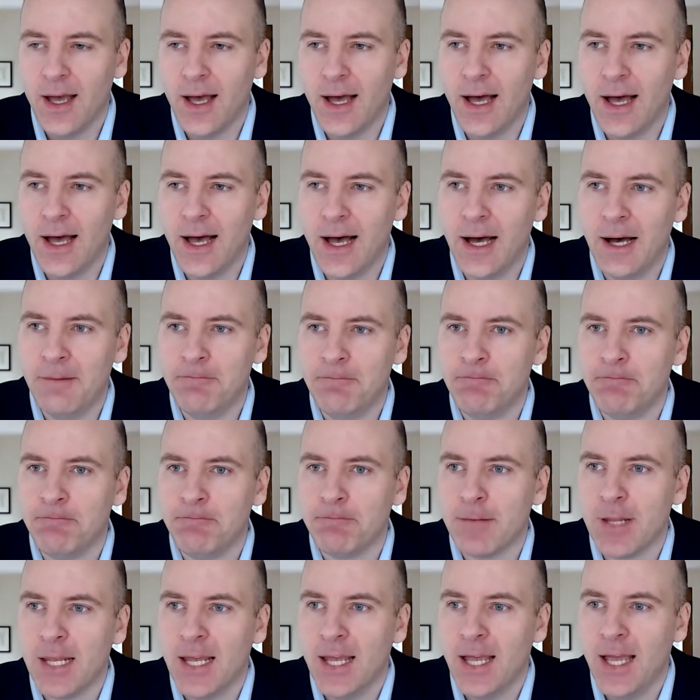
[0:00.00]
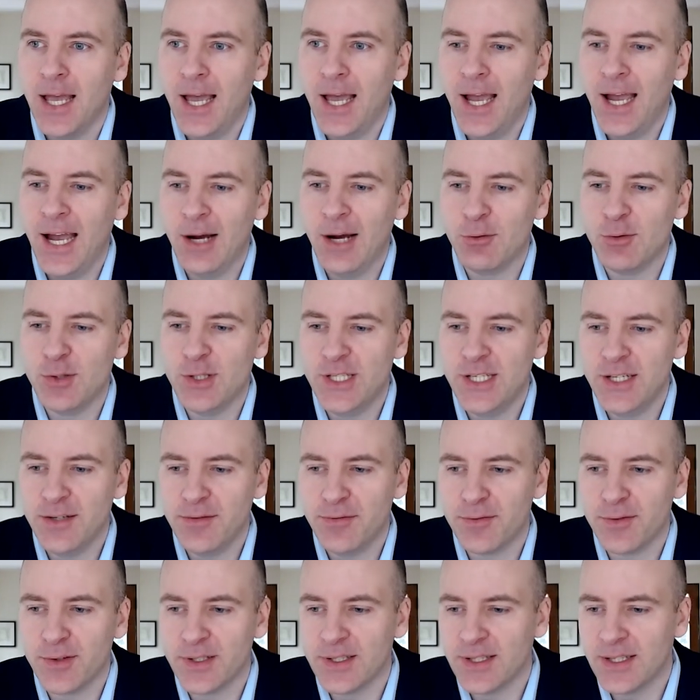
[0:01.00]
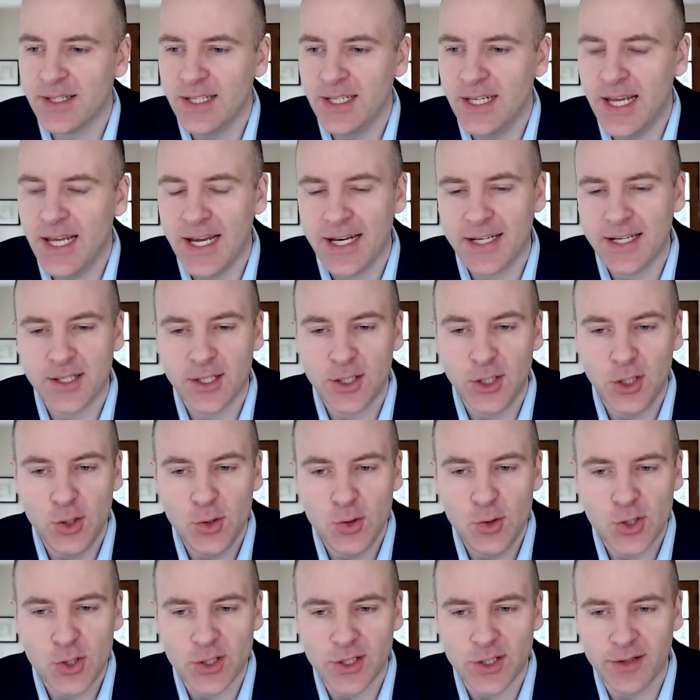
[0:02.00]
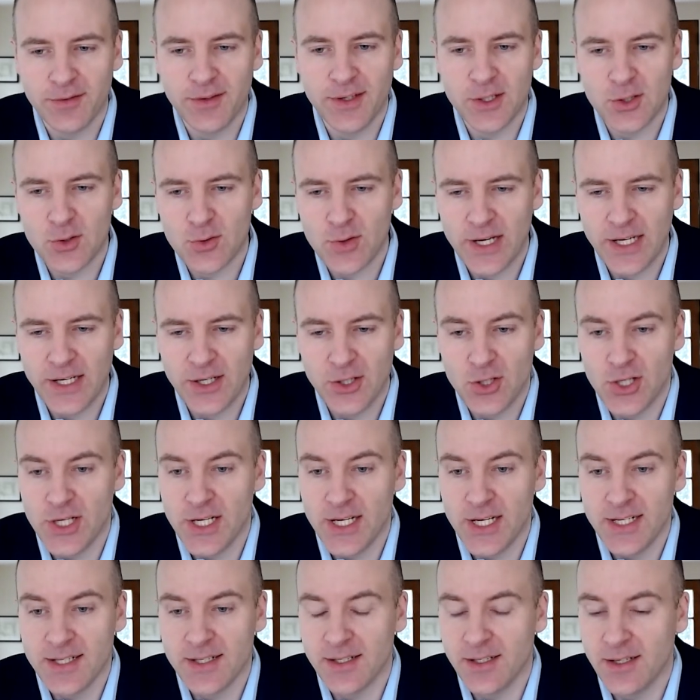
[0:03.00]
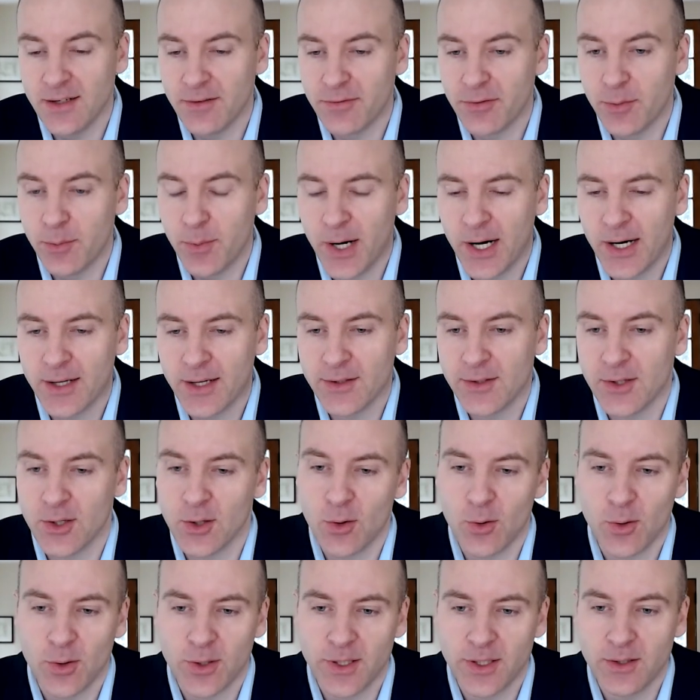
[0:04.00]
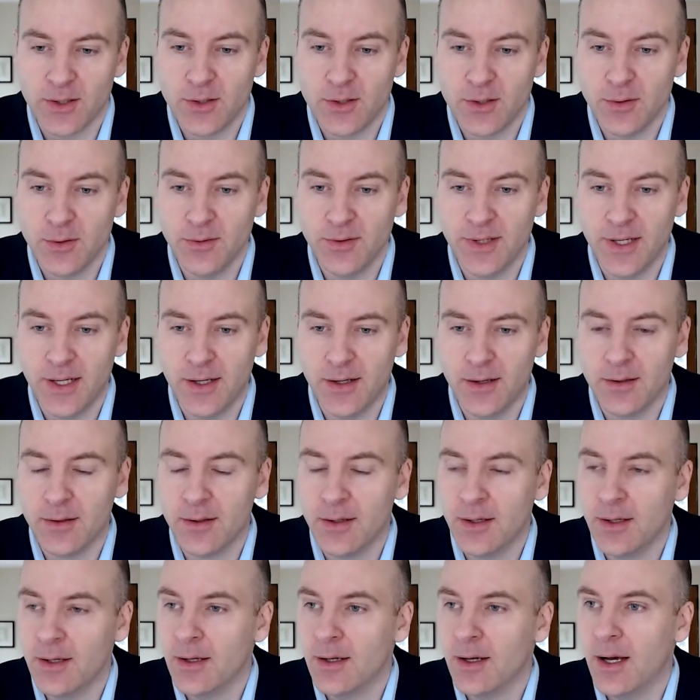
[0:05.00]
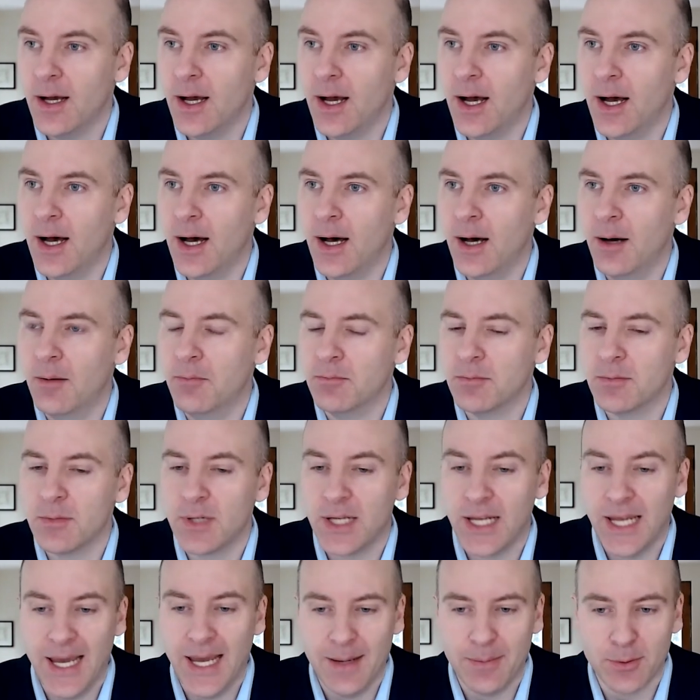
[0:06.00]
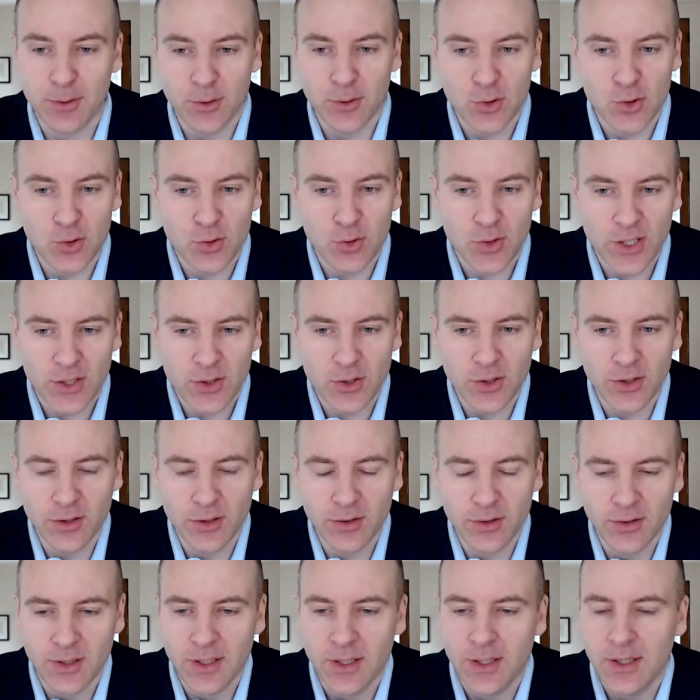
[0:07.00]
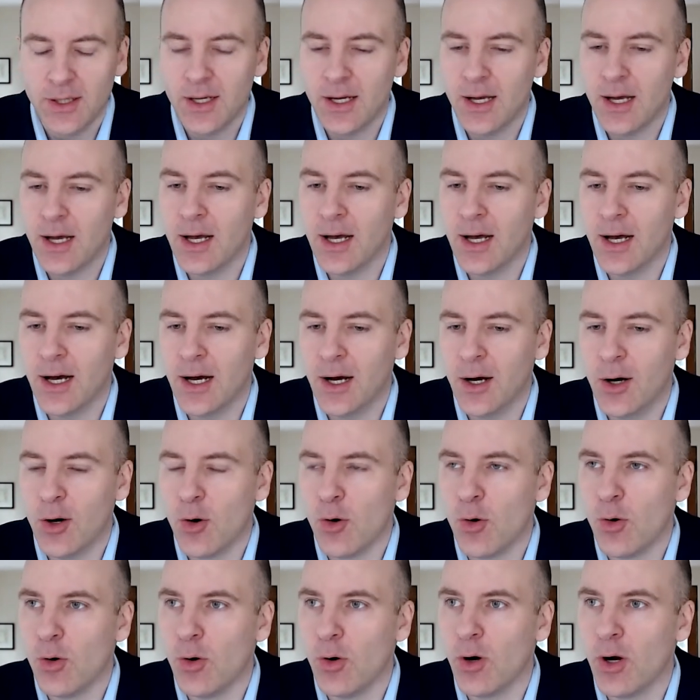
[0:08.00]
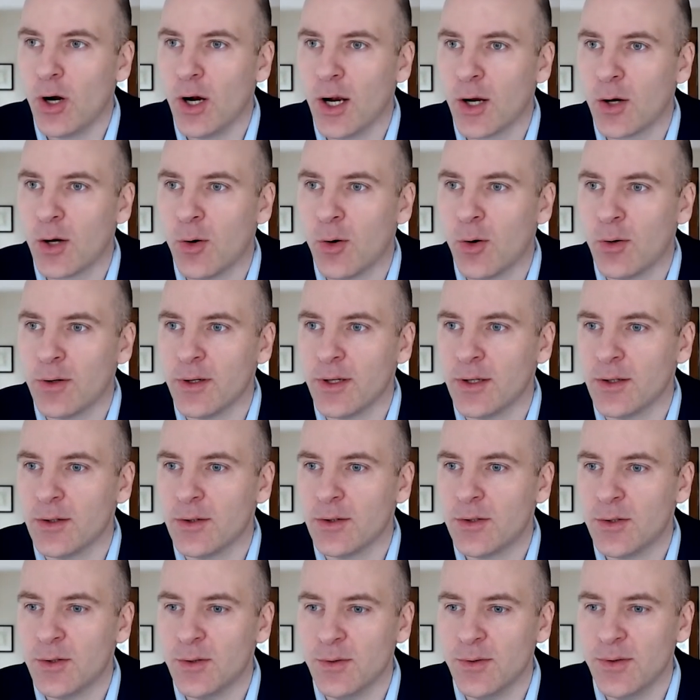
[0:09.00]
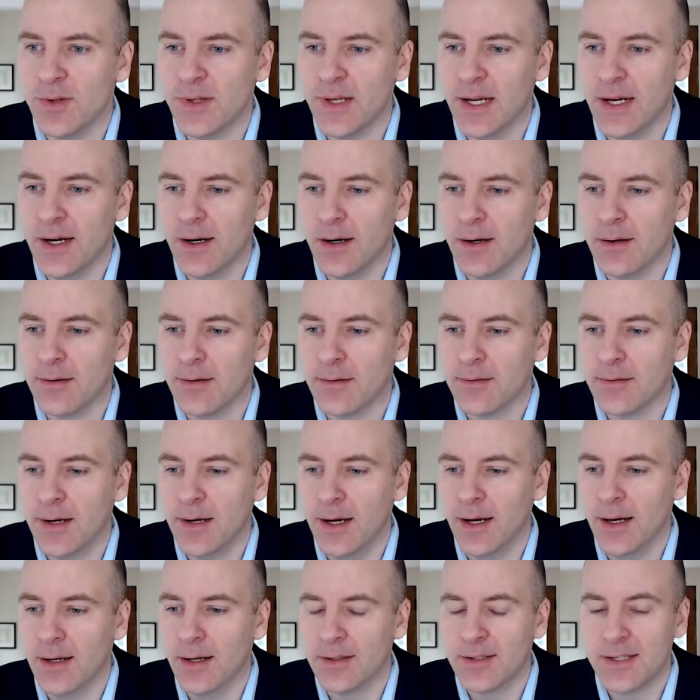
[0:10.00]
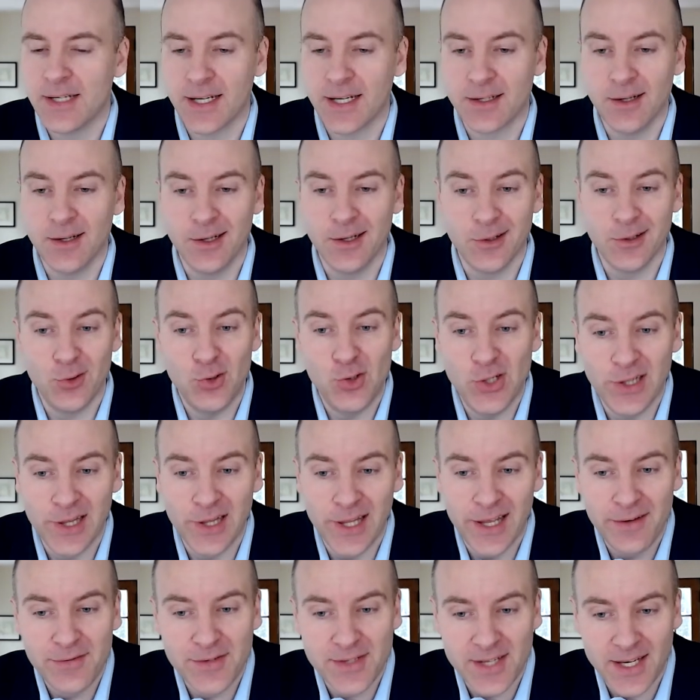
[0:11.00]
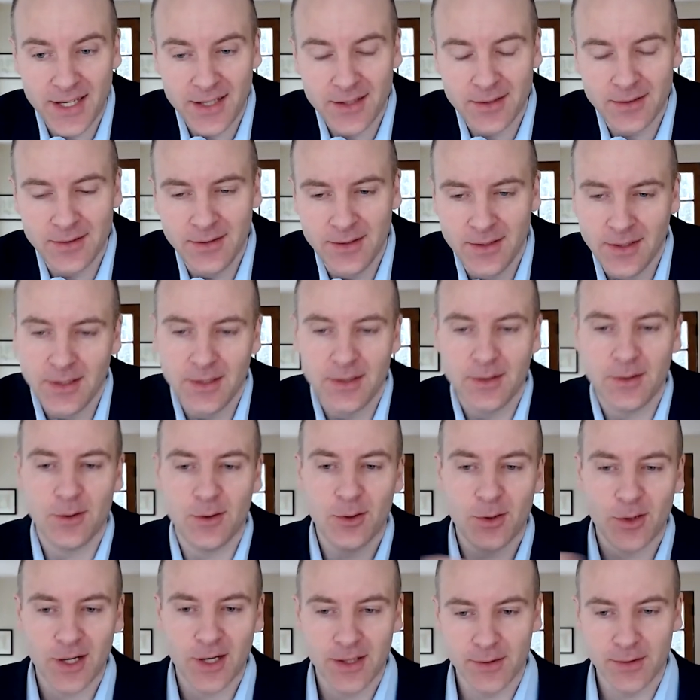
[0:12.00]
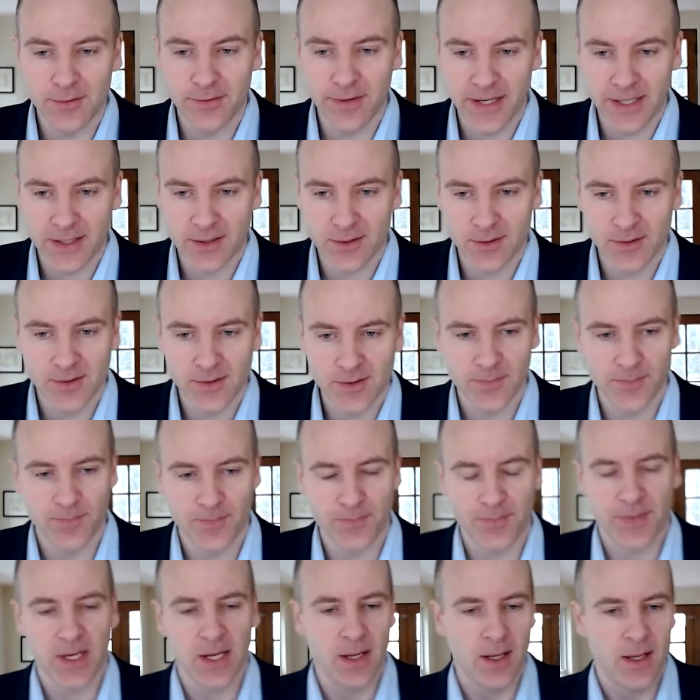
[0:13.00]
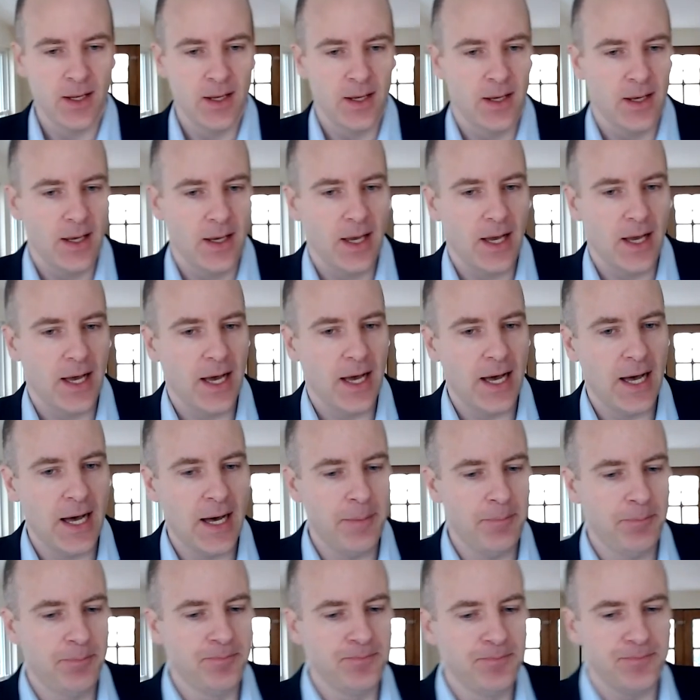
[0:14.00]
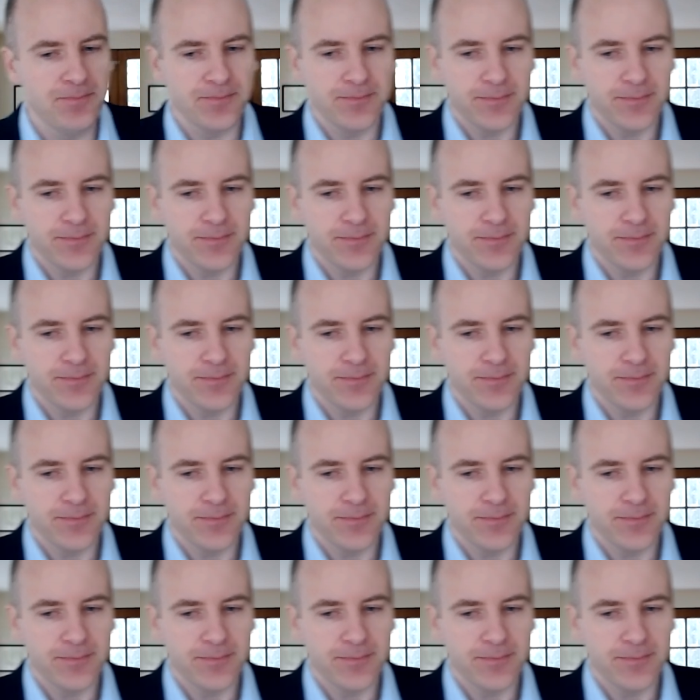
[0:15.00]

how different the execution of this strategy is in different markets according to their capital structure or according to their technology life cycle or other factors. When